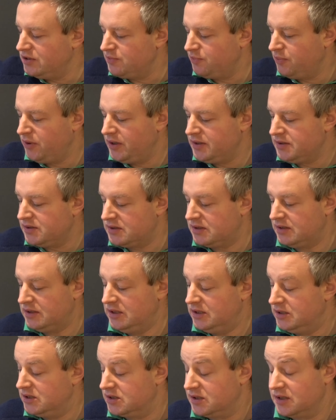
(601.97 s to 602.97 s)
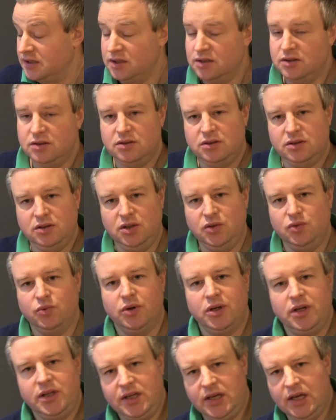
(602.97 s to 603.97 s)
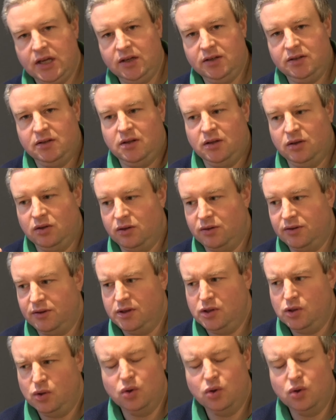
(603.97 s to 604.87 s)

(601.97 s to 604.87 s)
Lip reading: press is that you really get a lot of the